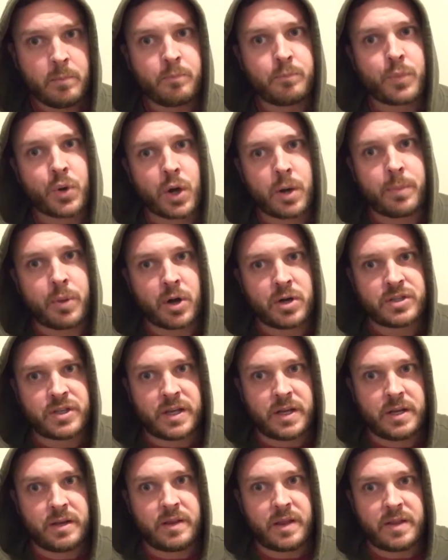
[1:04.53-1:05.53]
per
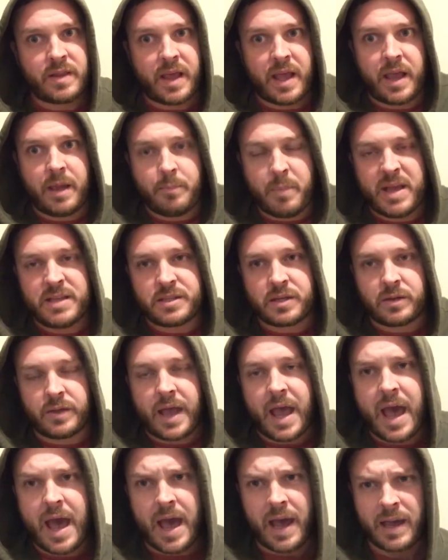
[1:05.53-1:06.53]
person that they basically
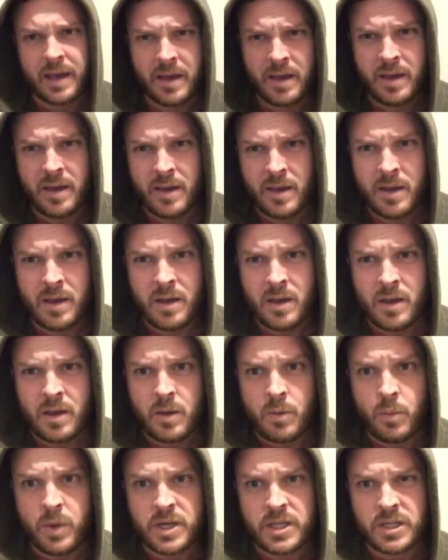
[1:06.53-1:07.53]
hack,
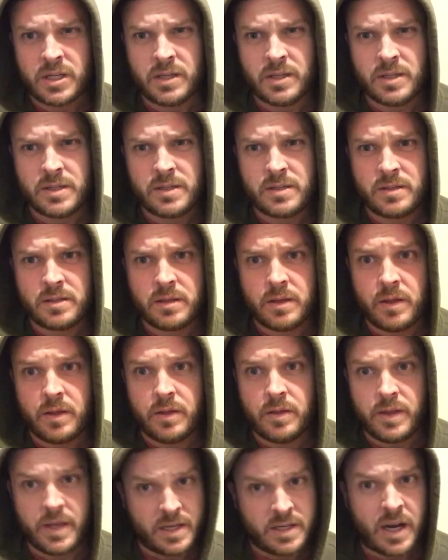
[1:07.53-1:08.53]
which is
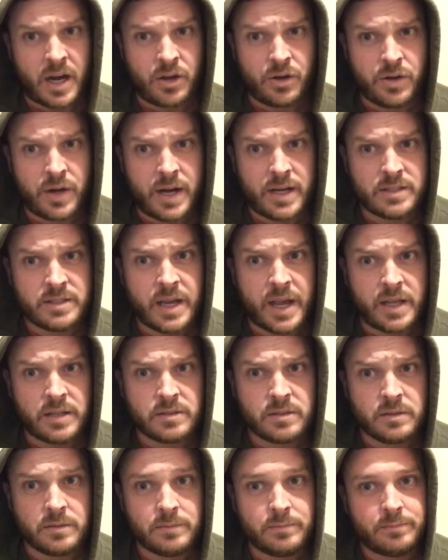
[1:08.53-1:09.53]
the entire United
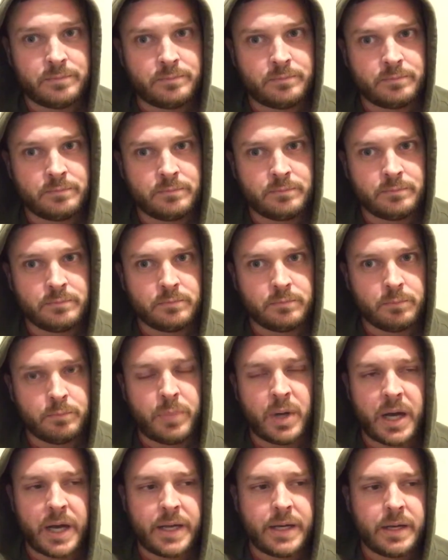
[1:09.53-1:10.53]
States?
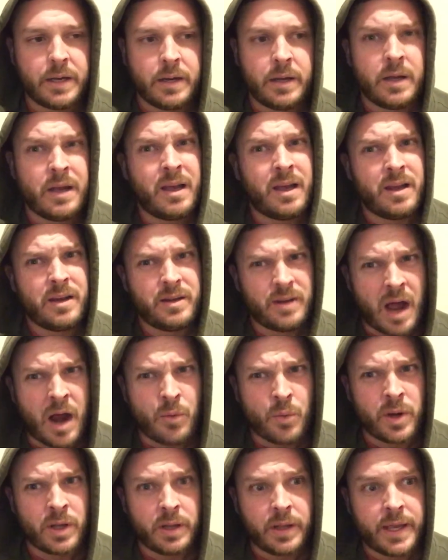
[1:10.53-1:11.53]
But
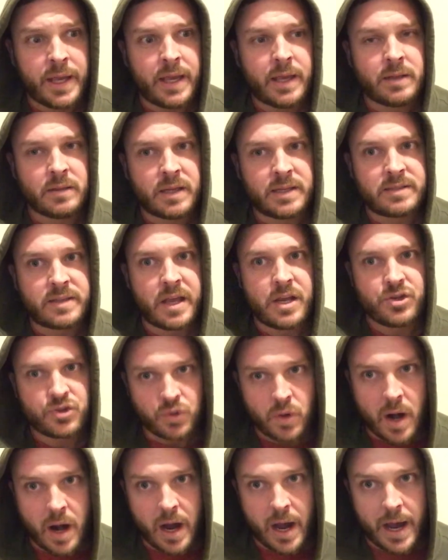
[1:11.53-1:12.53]
not really unless they
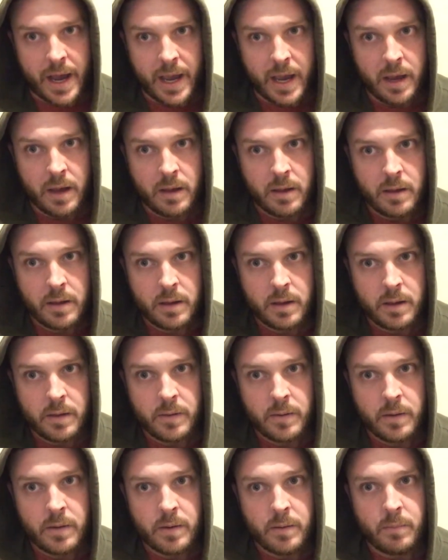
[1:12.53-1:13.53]
try.
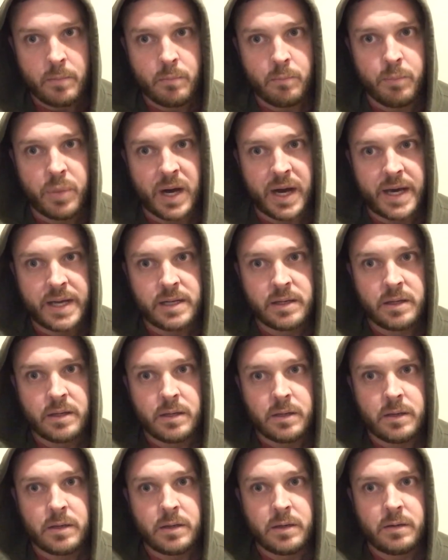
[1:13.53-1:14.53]
But
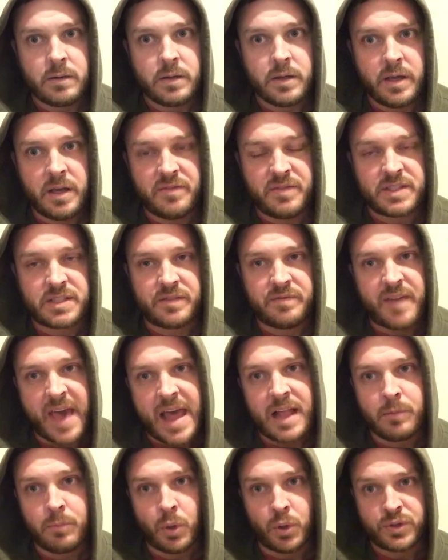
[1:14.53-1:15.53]
if it's
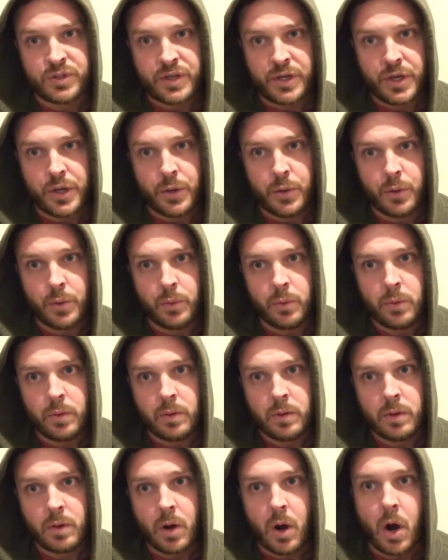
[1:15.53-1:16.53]
available to you,
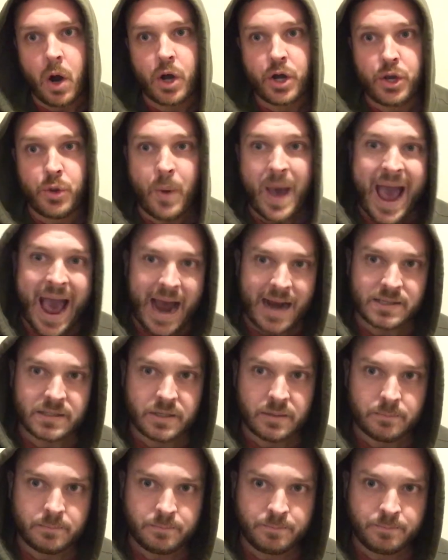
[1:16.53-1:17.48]
are you hacked?